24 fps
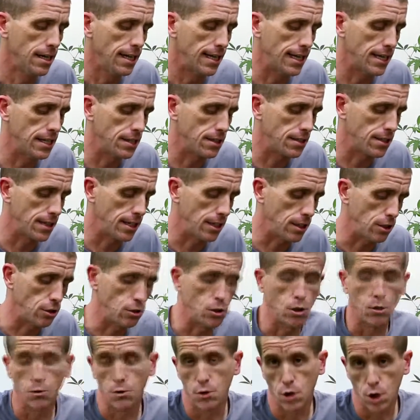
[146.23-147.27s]
is that you
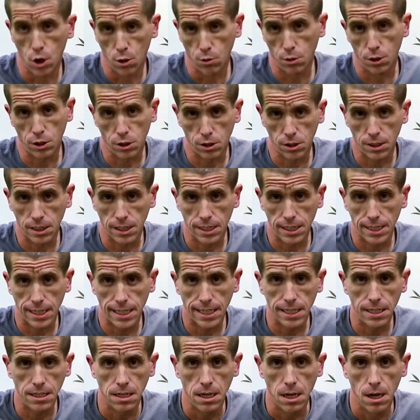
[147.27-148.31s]
don't know what you're gonna
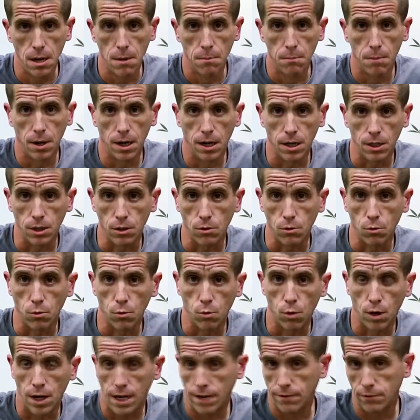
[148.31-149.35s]
get, but
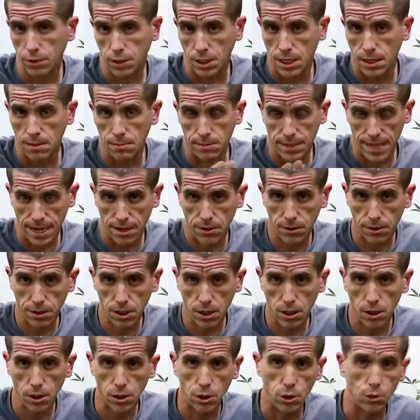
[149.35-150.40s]
whatever comes out of
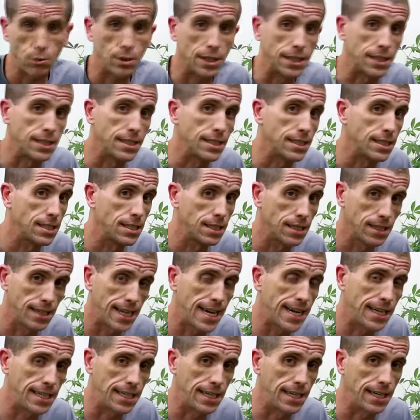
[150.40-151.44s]
there, you get to
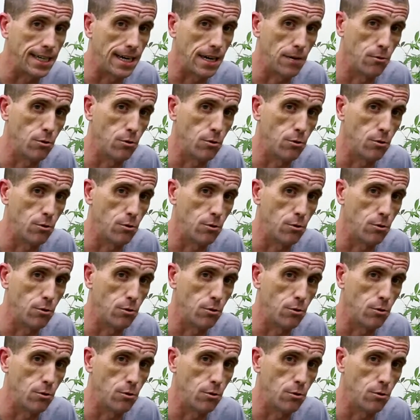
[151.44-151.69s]
select it.